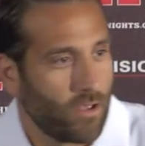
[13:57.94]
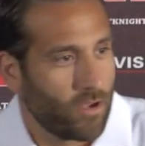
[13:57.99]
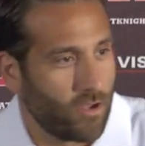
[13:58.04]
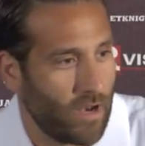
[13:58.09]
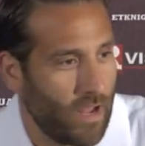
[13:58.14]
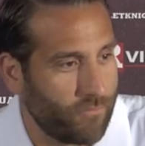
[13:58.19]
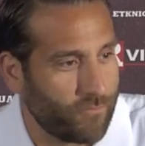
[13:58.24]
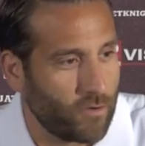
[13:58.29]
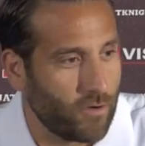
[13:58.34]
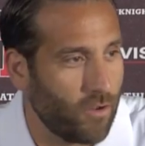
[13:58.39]

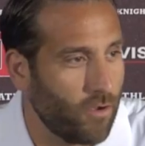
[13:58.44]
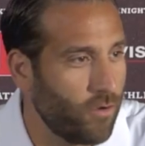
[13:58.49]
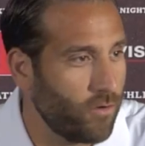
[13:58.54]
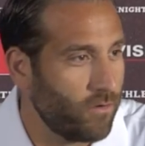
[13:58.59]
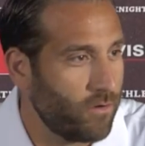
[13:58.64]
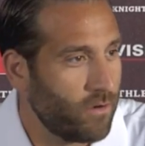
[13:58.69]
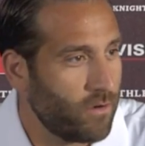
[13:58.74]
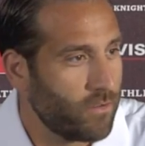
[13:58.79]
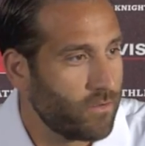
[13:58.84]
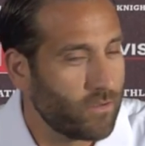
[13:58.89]
Good
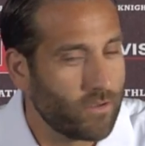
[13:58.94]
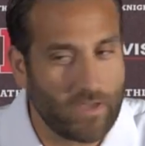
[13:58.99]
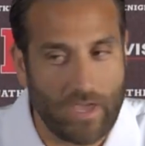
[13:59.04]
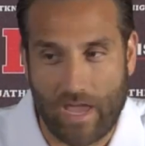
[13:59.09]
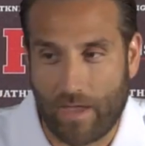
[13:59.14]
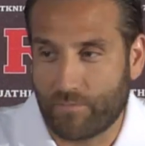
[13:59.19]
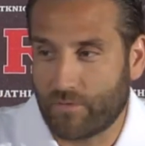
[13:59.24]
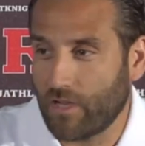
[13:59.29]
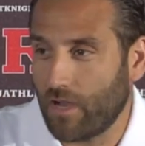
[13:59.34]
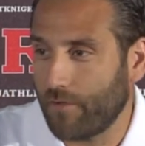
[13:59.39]
afternoon.
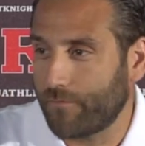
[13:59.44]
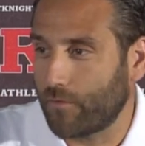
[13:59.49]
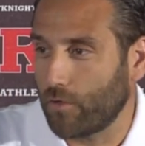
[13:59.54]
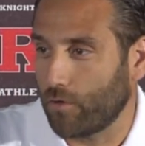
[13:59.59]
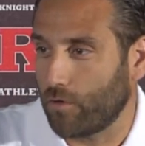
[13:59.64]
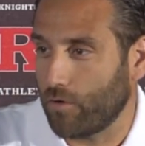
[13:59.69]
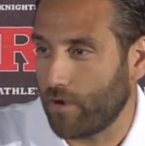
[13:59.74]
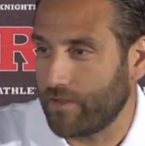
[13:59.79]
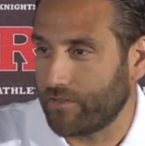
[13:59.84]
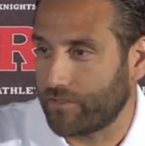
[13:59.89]
Camp's off
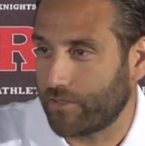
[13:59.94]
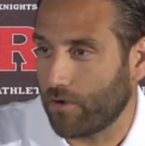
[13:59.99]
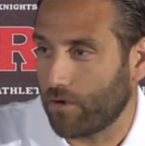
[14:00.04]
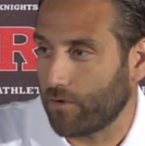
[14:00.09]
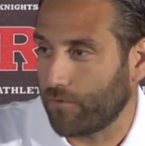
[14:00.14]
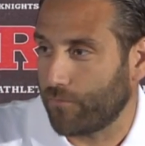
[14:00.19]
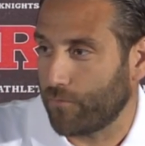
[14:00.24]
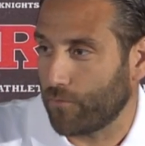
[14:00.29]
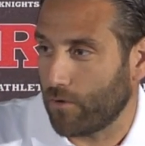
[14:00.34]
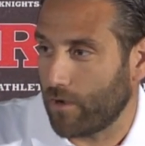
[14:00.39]
to a great
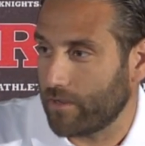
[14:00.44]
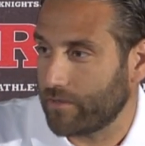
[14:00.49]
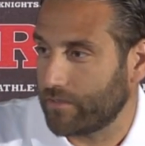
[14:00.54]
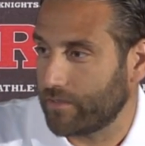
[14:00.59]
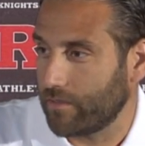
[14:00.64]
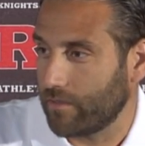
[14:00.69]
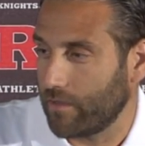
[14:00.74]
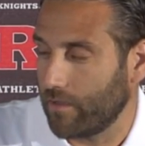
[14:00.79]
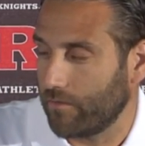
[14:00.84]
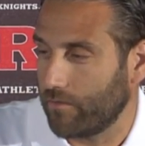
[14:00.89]
start for
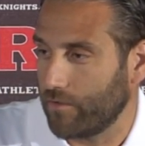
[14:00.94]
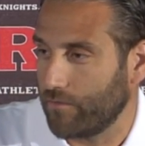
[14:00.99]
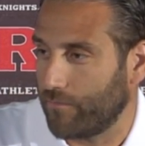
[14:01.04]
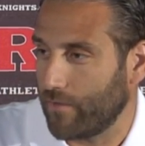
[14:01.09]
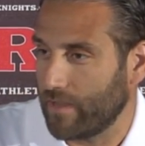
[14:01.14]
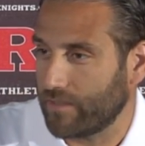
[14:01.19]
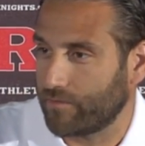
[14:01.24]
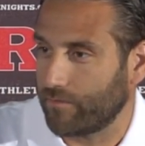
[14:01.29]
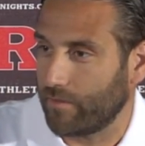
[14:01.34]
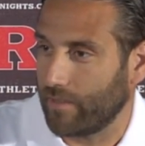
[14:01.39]
us. You know,
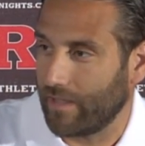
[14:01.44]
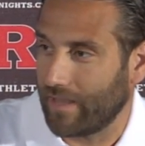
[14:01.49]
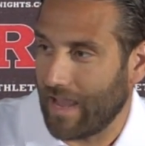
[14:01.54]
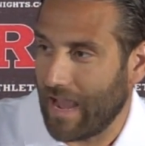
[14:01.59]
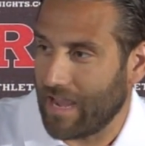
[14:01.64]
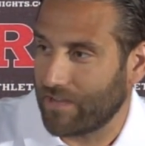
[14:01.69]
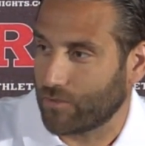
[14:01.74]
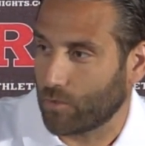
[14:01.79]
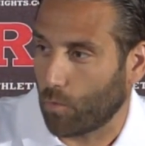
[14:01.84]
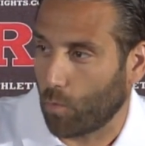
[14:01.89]
defensively,
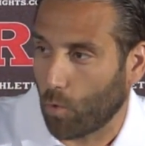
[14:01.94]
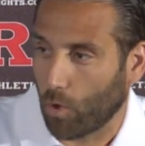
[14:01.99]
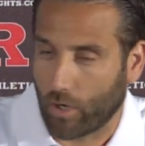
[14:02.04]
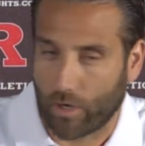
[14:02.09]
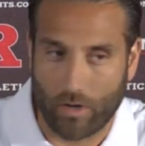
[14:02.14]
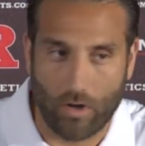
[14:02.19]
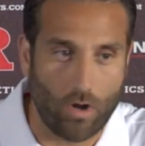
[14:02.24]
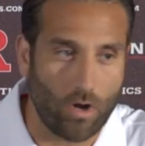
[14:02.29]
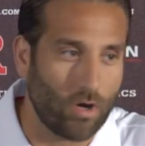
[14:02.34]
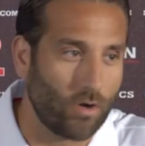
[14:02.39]
guys are
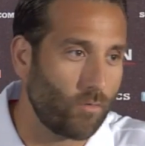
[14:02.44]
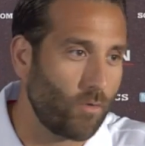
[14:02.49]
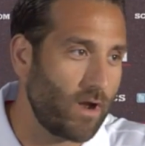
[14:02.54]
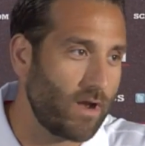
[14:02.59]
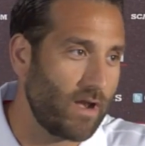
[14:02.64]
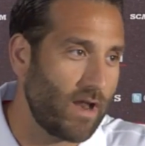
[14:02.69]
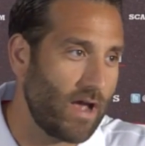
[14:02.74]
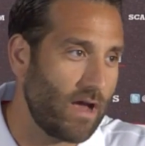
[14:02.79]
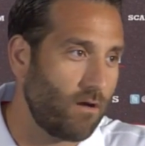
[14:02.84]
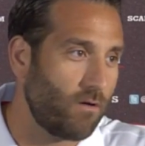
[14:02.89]
working hard
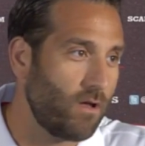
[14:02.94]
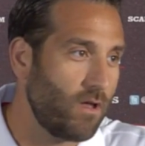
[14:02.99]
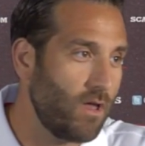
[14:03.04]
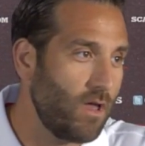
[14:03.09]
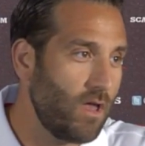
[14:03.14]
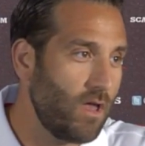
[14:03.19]
right now.